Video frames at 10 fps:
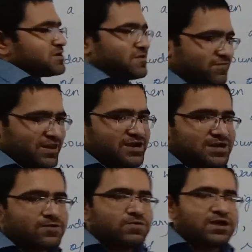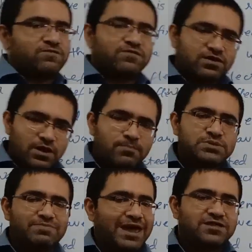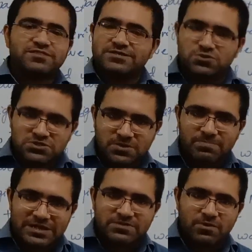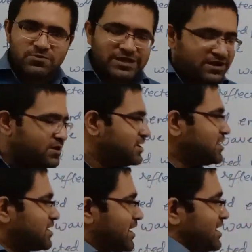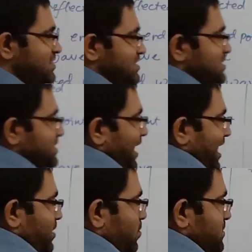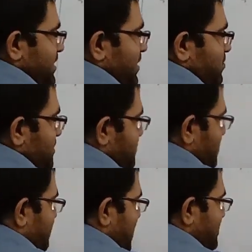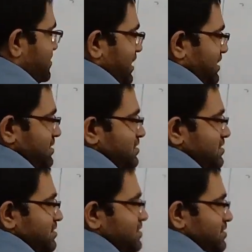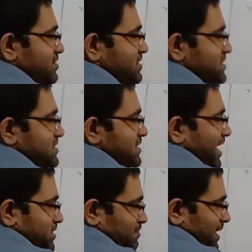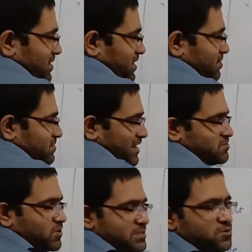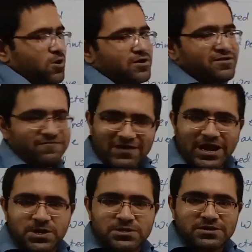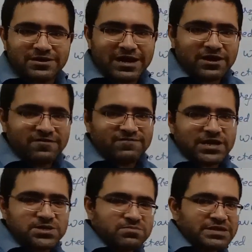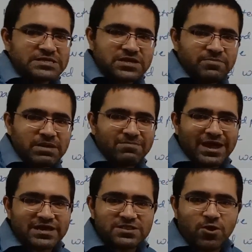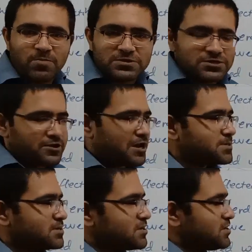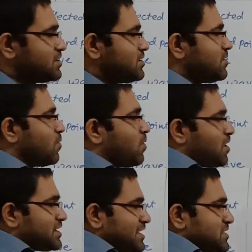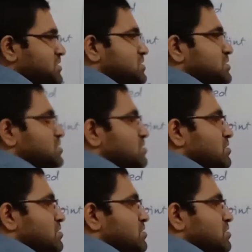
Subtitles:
the reflected wave comes back. There is no surprise about that. Right? These arrows are not the main thing. This is expected. That's what is called reflection. Correct? Reflection means coming back in the opposite direction. What is